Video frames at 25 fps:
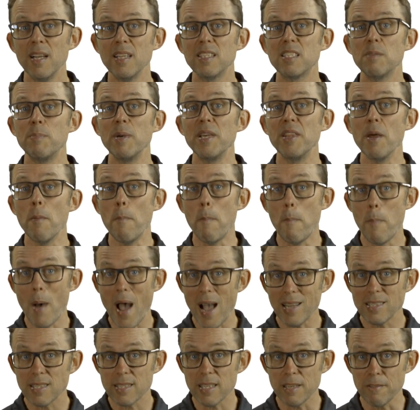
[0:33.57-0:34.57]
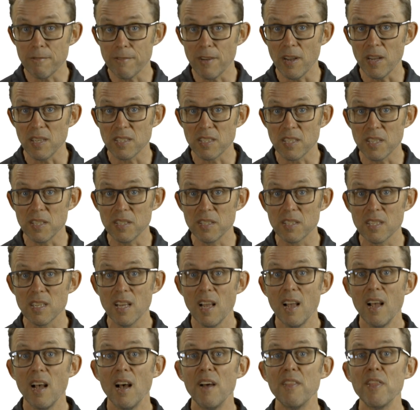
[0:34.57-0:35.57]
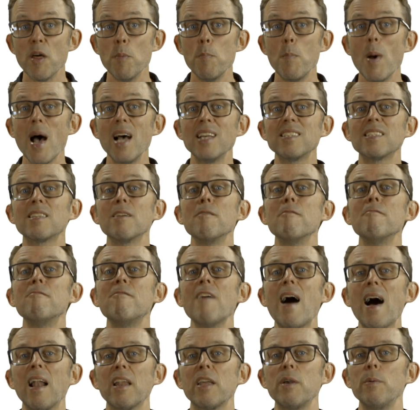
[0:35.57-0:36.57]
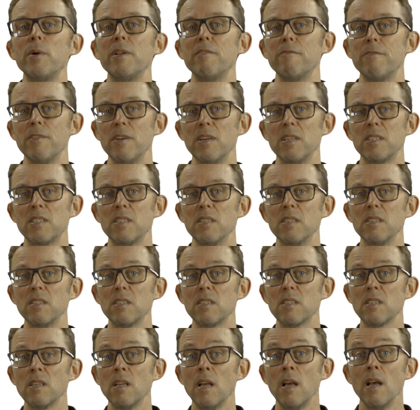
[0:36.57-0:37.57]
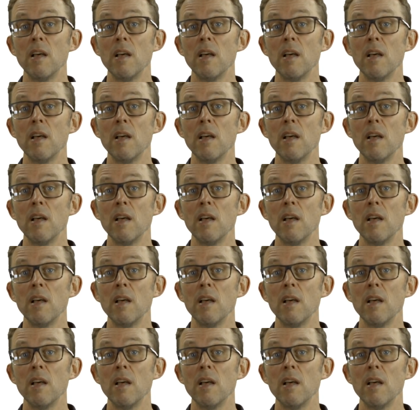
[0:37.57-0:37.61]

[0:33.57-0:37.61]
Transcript: to be the best inverters and the best value inverters.